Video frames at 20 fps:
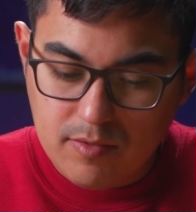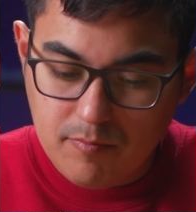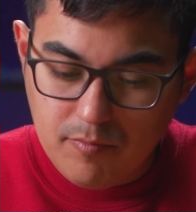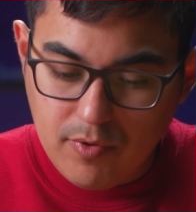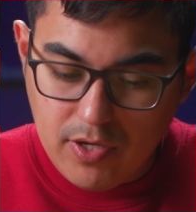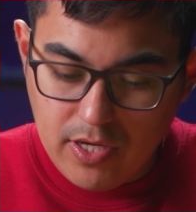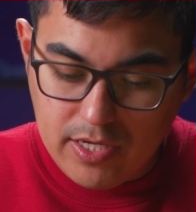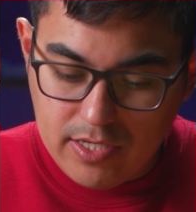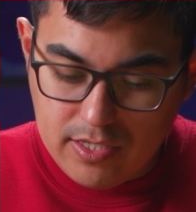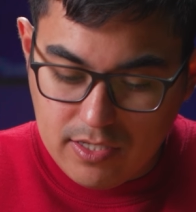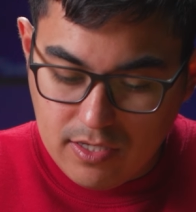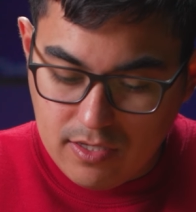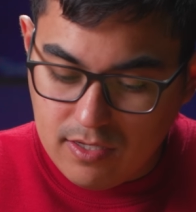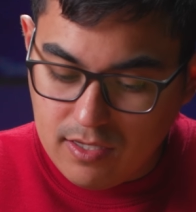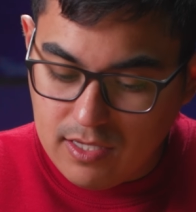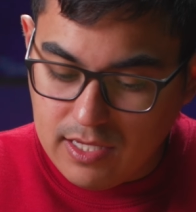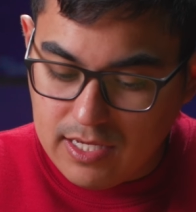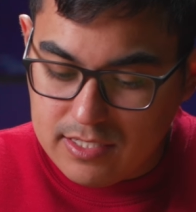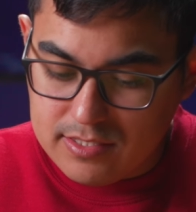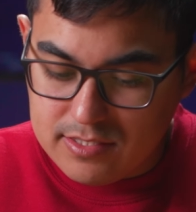but
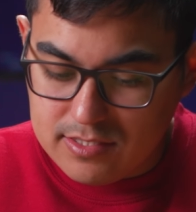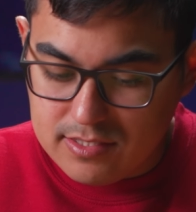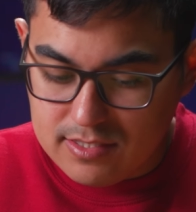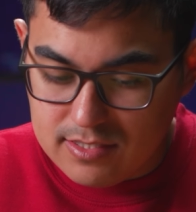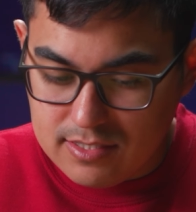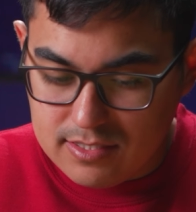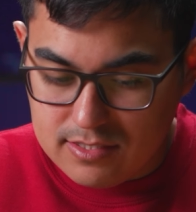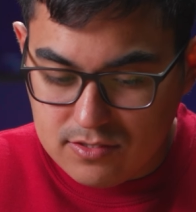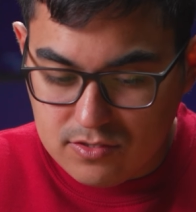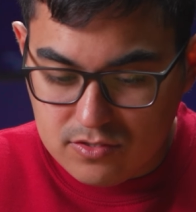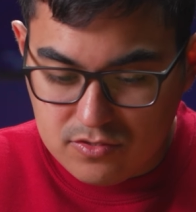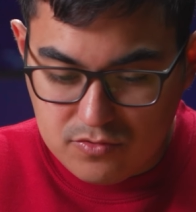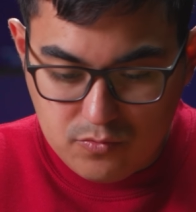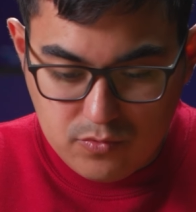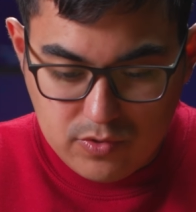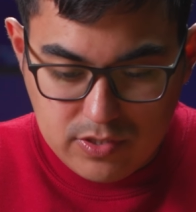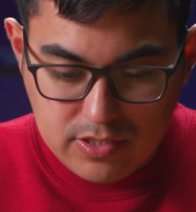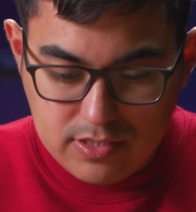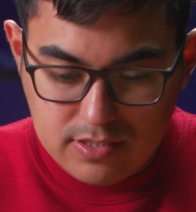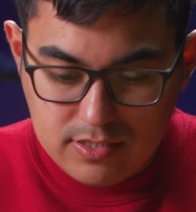nonetheless, this looks
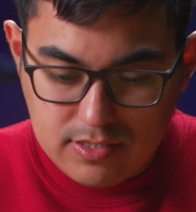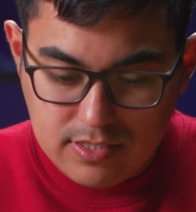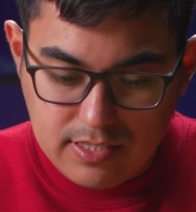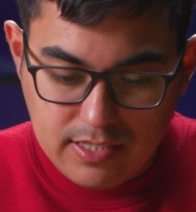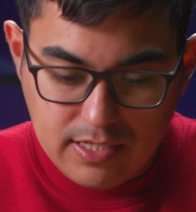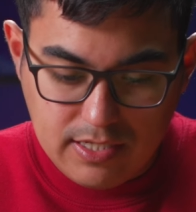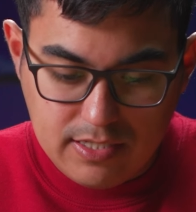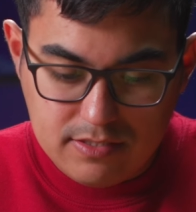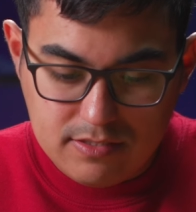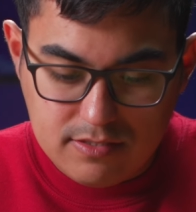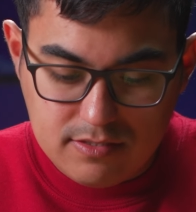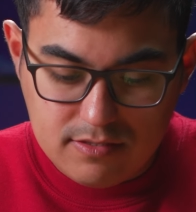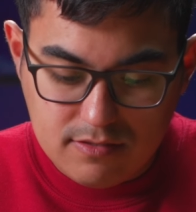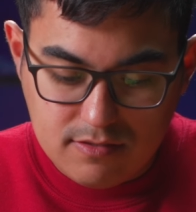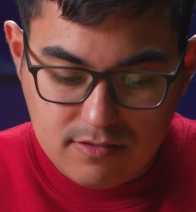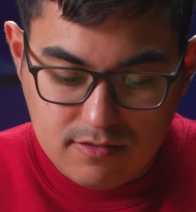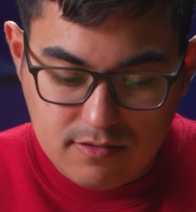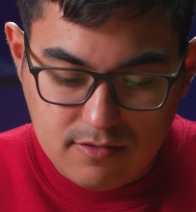really nice.